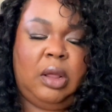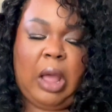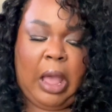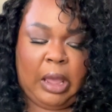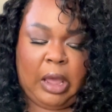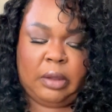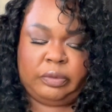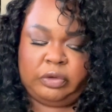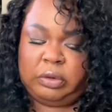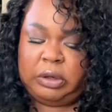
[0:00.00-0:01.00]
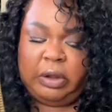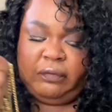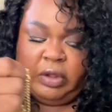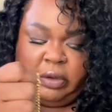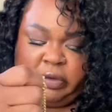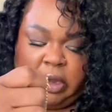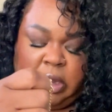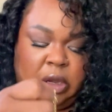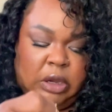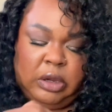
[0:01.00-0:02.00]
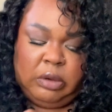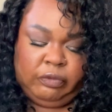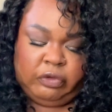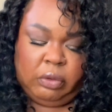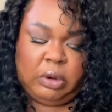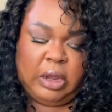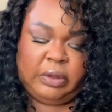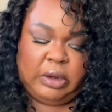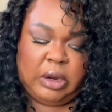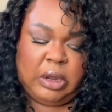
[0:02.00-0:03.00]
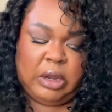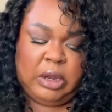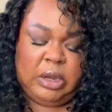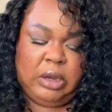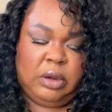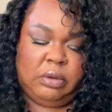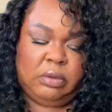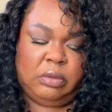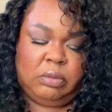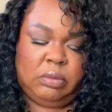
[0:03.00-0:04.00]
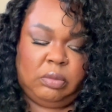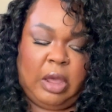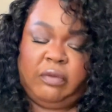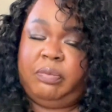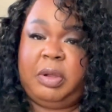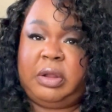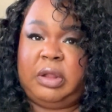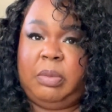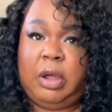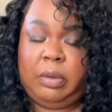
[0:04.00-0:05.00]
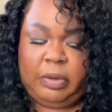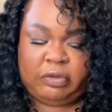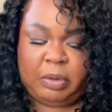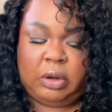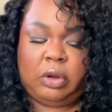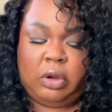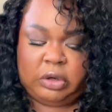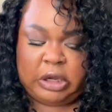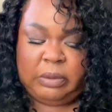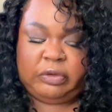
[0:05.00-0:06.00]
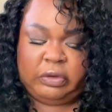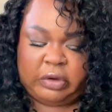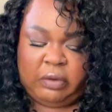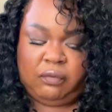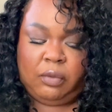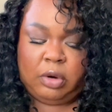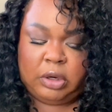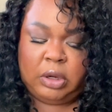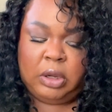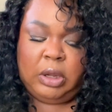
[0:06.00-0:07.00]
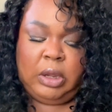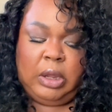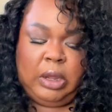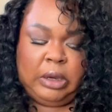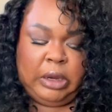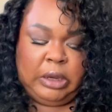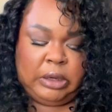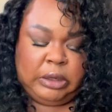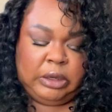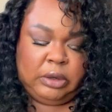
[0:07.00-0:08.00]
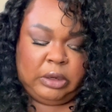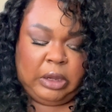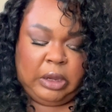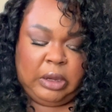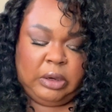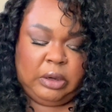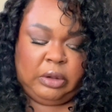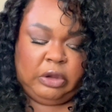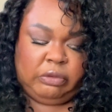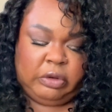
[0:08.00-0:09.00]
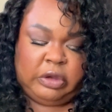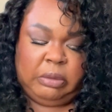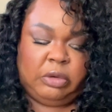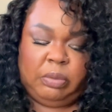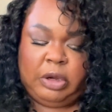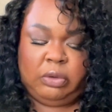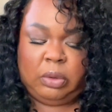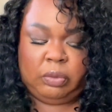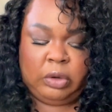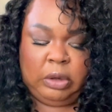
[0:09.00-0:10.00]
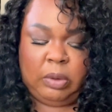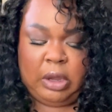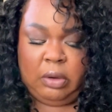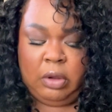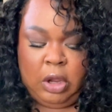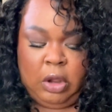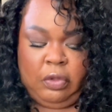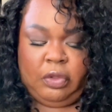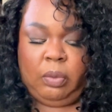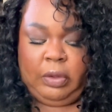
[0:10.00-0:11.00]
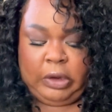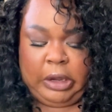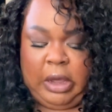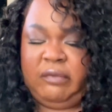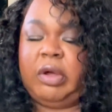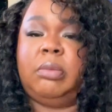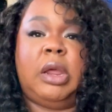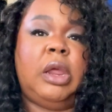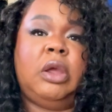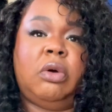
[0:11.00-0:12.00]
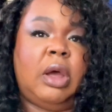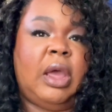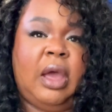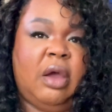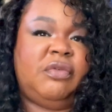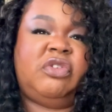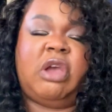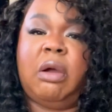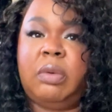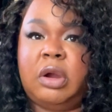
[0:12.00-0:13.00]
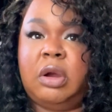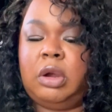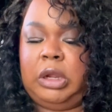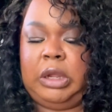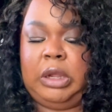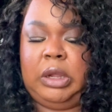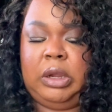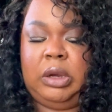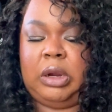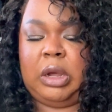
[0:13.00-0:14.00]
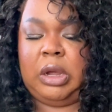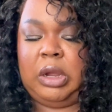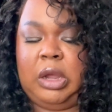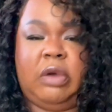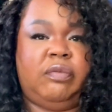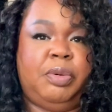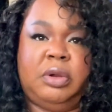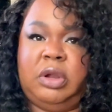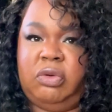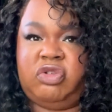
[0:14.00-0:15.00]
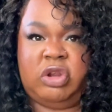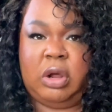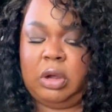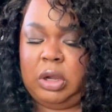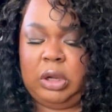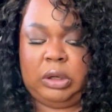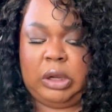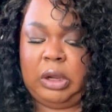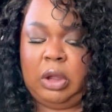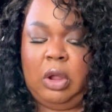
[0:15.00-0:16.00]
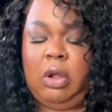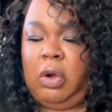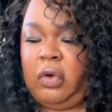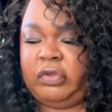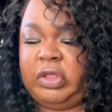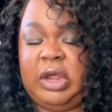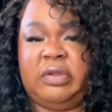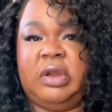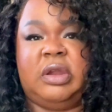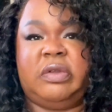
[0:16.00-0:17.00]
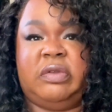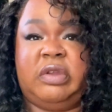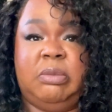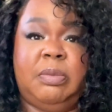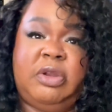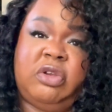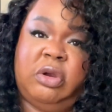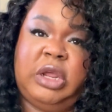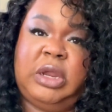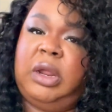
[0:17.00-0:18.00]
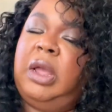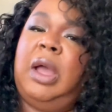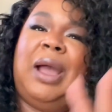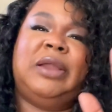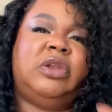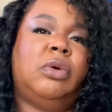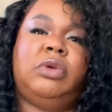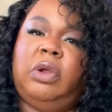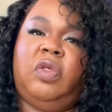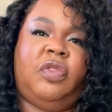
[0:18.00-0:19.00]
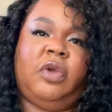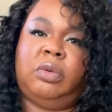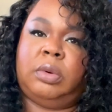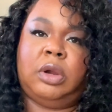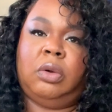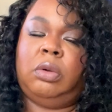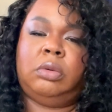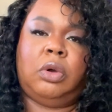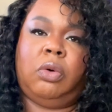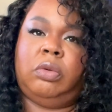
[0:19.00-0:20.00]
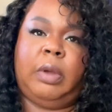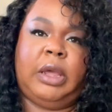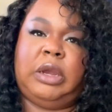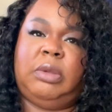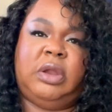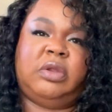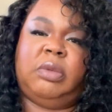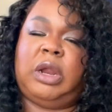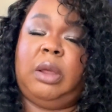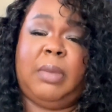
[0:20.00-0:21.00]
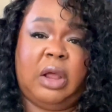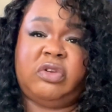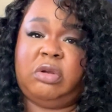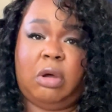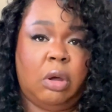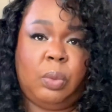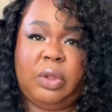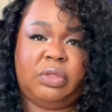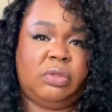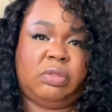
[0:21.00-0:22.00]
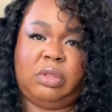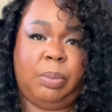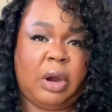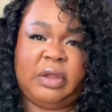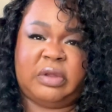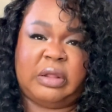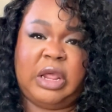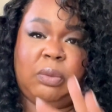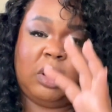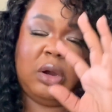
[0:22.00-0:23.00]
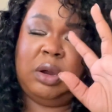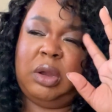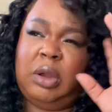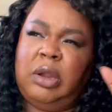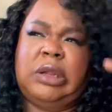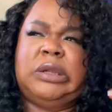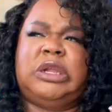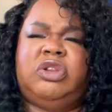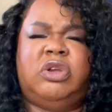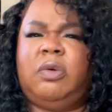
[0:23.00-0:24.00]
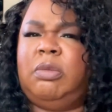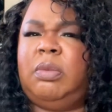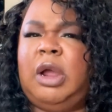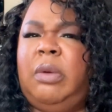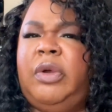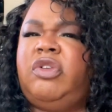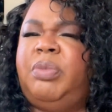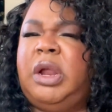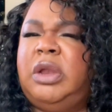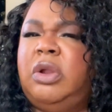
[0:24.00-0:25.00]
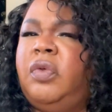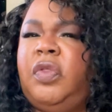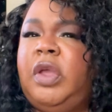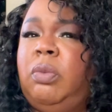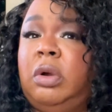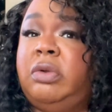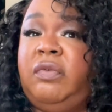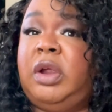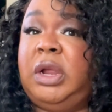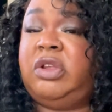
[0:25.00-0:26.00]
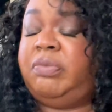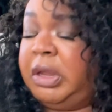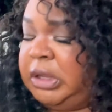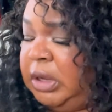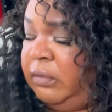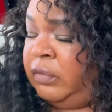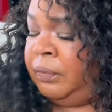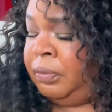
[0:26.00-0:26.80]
I absolutely love these. I am so glad that I have picked them up. It's been a long time since I've worn an anklet, and these ones seem to be doing really well. The one that I have on my ankle, I have showered in, I have put lotion on, like all the things, and it doesn't seem to be turning. I don't know that they're real gold by any means. I mean, I imagine not with the price that they were. I don't remember how much, but I know that they weren't very expensive.